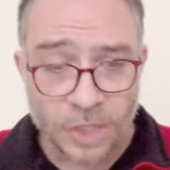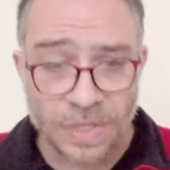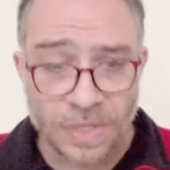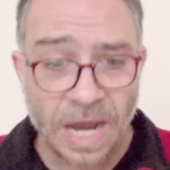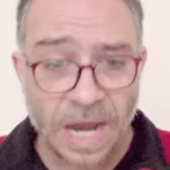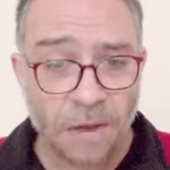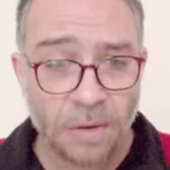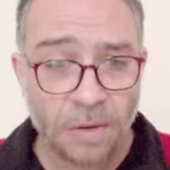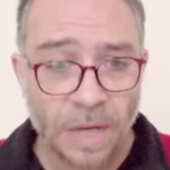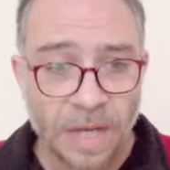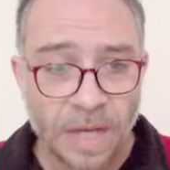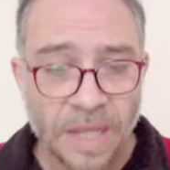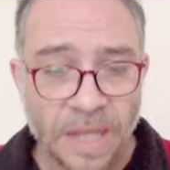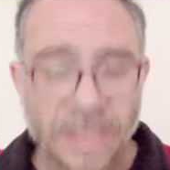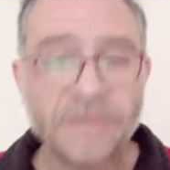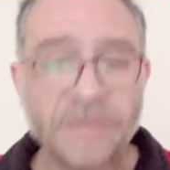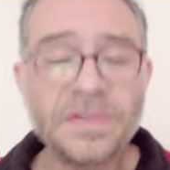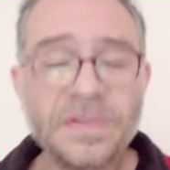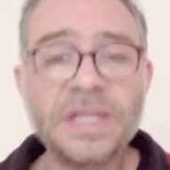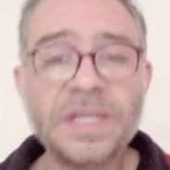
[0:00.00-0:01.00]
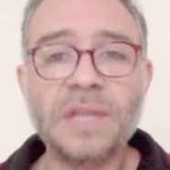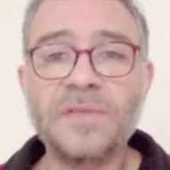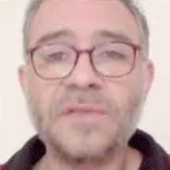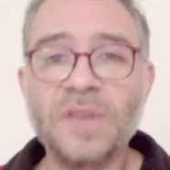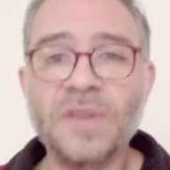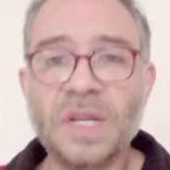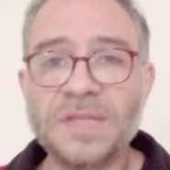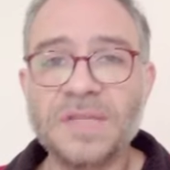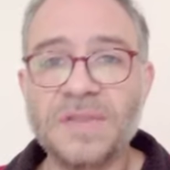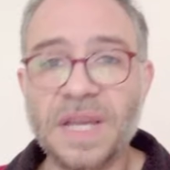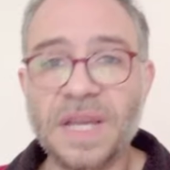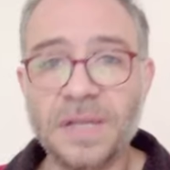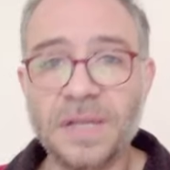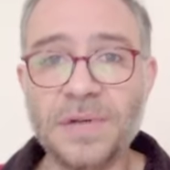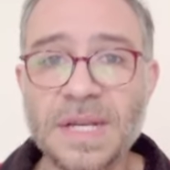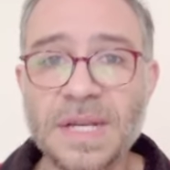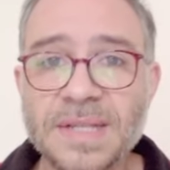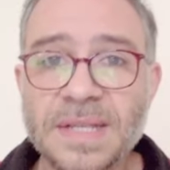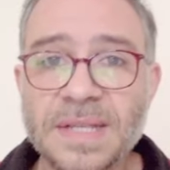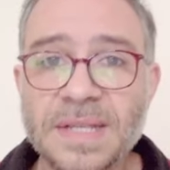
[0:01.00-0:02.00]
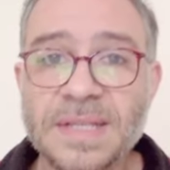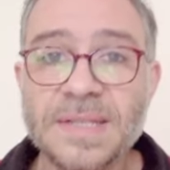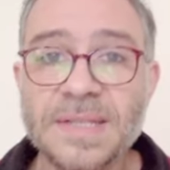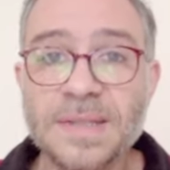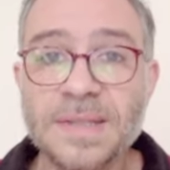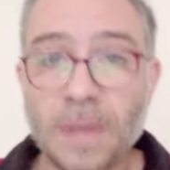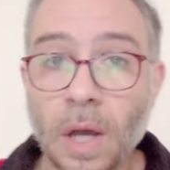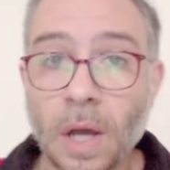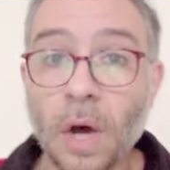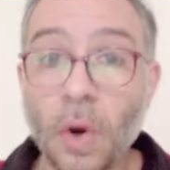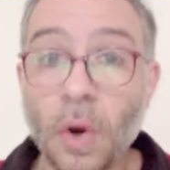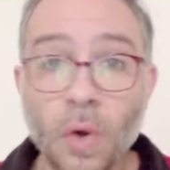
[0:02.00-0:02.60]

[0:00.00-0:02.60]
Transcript: So now, given that philosophy addresses